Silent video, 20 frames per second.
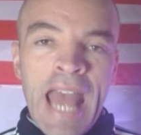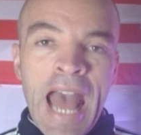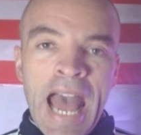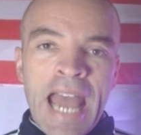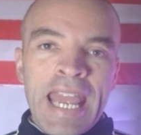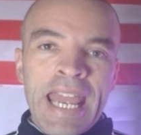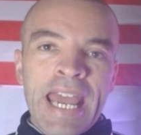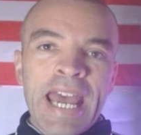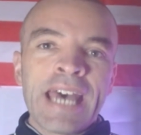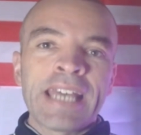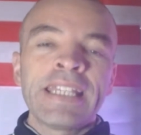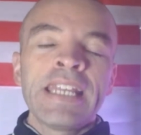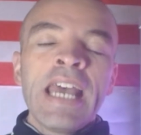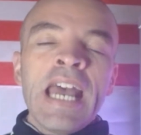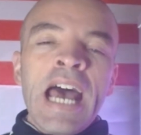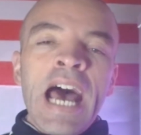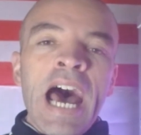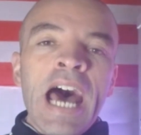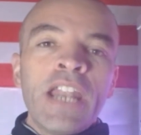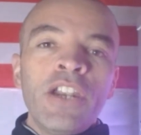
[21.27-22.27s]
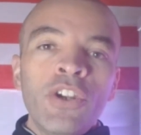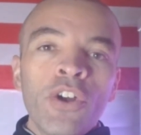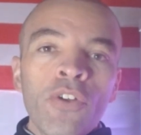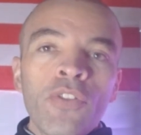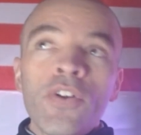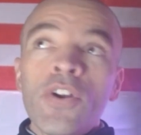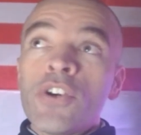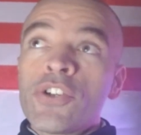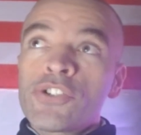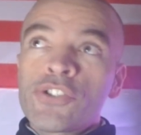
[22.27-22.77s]
I had
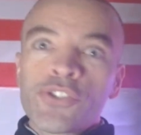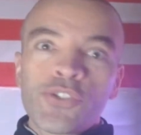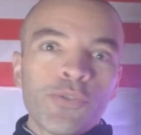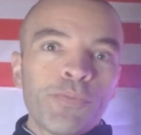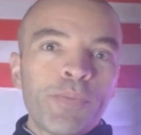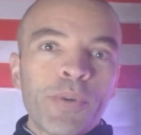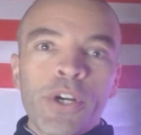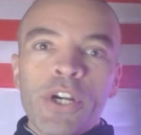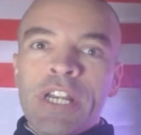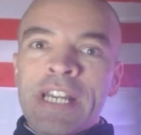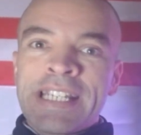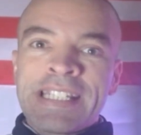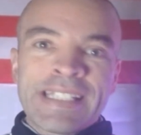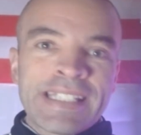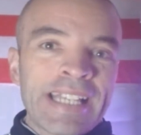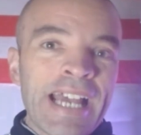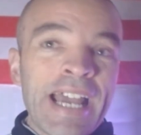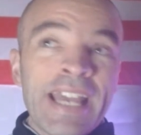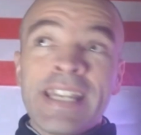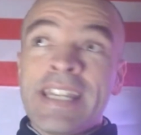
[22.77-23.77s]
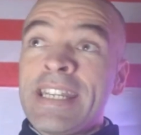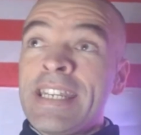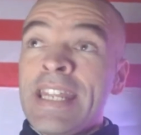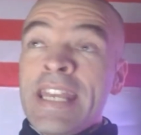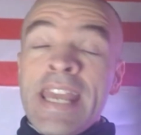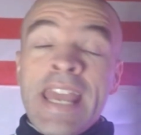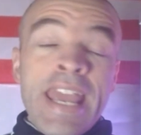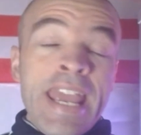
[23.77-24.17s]
another super exciting,